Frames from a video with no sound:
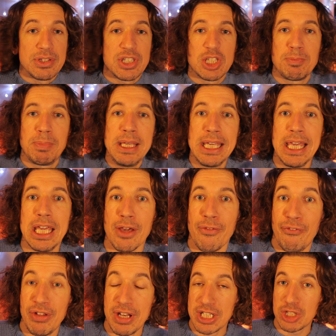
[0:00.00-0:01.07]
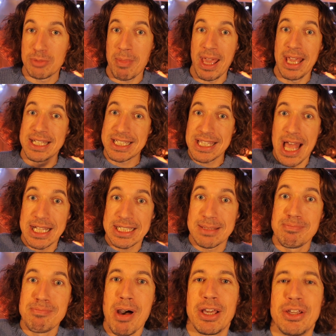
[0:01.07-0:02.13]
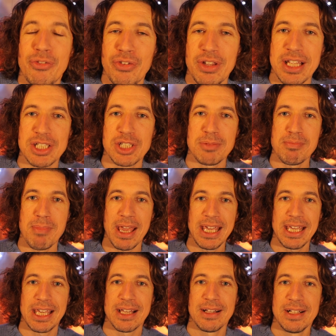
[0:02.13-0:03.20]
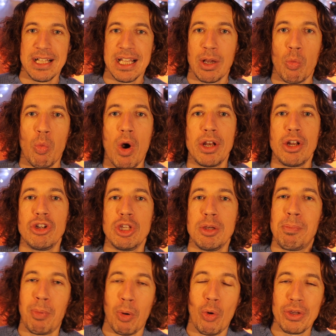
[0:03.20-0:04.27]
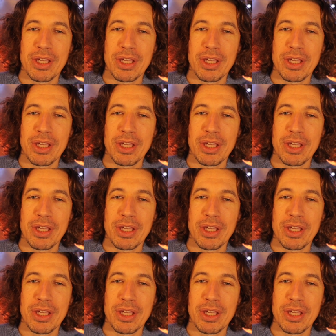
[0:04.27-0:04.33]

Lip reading: speaking of finished makes, that's my finished make. Why don't you pour